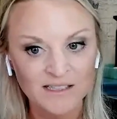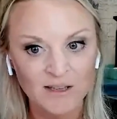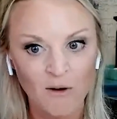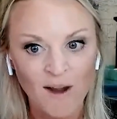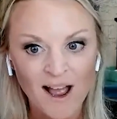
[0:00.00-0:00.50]

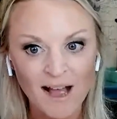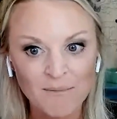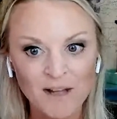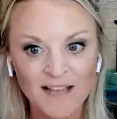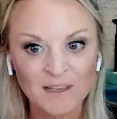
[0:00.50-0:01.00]
So
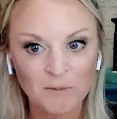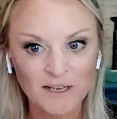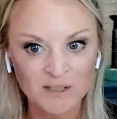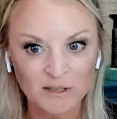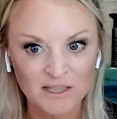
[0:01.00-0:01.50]
I'm glad that
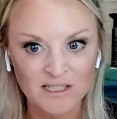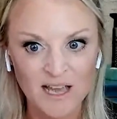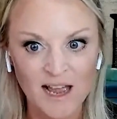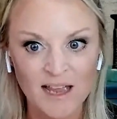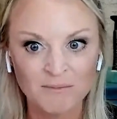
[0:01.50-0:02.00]
we took the
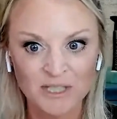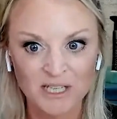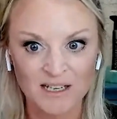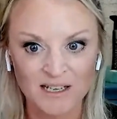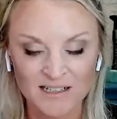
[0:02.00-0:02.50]
time
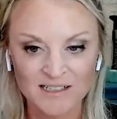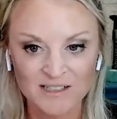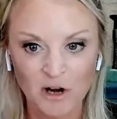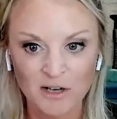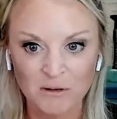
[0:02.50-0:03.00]
to
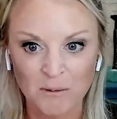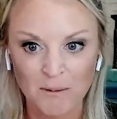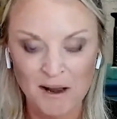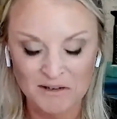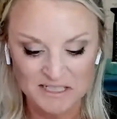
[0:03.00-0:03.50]
talk
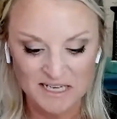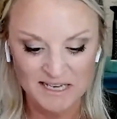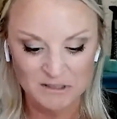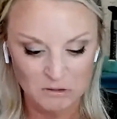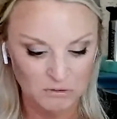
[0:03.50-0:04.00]
about it
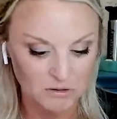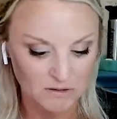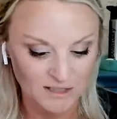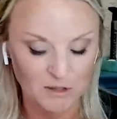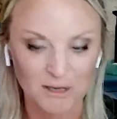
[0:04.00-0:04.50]
today too. So
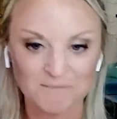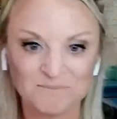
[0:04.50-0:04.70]
that's good.